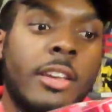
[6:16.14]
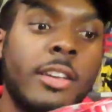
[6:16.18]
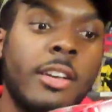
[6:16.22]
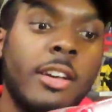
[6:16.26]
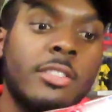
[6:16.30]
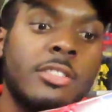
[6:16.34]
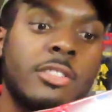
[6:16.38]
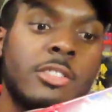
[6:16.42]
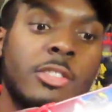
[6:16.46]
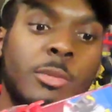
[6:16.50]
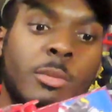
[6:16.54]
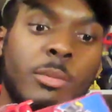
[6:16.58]

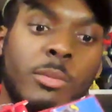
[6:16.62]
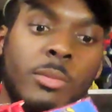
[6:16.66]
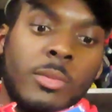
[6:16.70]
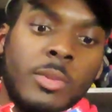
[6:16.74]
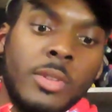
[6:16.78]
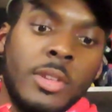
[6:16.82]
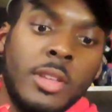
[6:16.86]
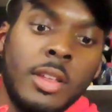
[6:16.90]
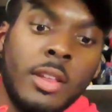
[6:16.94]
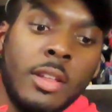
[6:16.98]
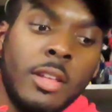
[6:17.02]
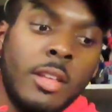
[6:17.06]
custom
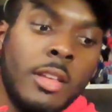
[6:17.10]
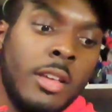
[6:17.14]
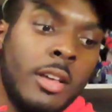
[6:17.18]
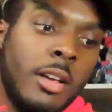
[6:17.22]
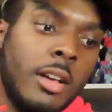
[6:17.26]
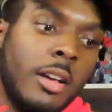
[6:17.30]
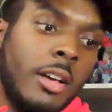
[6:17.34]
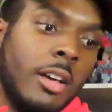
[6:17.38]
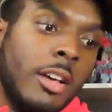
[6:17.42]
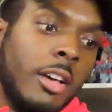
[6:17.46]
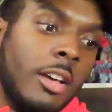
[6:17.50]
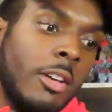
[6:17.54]

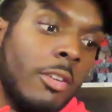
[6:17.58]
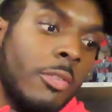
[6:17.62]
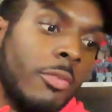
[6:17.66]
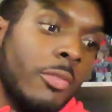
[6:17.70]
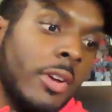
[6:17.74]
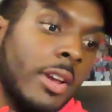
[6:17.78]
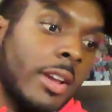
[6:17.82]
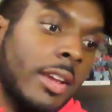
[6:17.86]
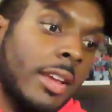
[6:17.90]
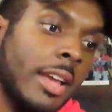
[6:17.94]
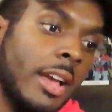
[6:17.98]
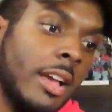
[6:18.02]
uh,
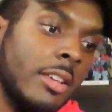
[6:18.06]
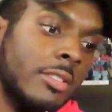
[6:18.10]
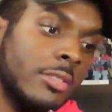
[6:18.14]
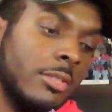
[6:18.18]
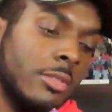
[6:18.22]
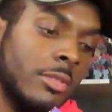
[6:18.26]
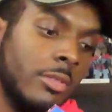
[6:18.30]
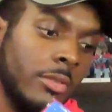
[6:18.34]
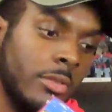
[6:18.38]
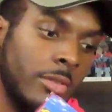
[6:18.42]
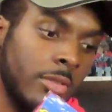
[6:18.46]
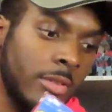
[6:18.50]
Frank
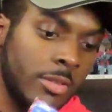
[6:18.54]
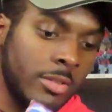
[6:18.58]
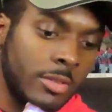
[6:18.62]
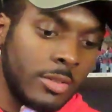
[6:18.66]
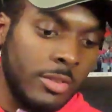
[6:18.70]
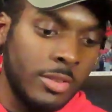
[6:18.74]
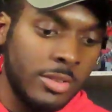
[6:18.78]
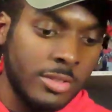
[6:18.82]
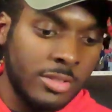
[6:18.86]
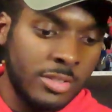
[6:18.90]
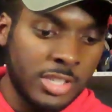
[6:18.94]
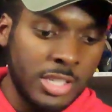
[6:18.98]
Castle
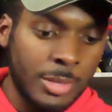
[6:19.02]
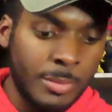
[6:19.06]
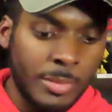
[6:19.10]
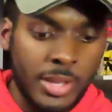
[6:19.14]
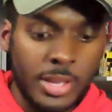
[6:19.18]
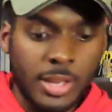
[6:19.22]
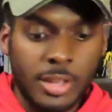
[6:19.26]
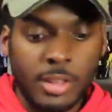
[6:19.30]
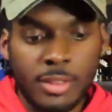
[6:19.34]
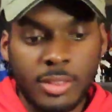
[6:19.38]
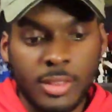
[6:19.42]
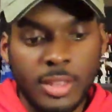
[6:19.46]

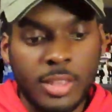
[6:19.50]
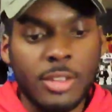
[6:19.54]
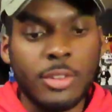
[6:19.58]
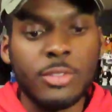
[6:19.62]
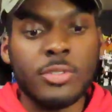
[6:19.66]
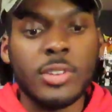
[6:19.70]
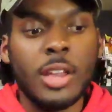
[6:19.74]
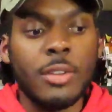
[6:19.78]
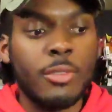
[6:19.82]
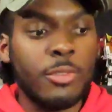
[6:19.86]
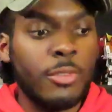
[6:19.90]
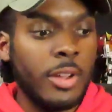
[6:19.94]
semi that he can
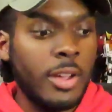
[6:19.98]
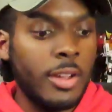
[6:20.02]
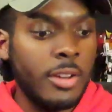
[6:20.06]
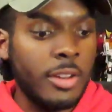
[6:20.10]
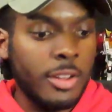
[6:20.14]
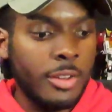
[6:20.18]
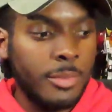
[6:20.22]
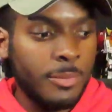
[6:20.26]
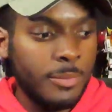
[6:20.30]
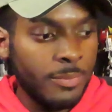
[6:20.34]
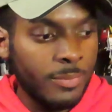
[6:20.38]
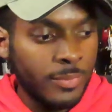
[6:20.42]
drive around
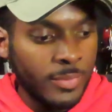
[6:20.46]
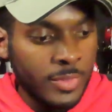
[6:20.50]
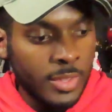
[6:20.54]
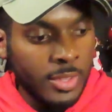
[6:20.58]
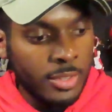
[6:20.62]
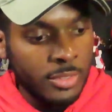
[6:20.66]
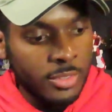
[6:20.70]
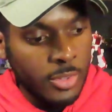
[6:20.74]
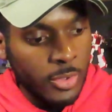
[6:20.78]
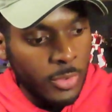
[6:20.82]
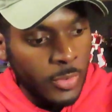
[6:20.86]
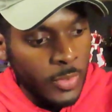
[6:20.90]
in.
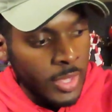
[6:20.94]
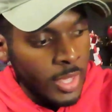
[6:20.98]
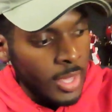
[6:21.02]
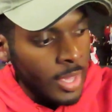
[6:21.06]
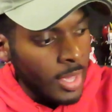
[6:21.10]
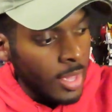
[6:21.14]
So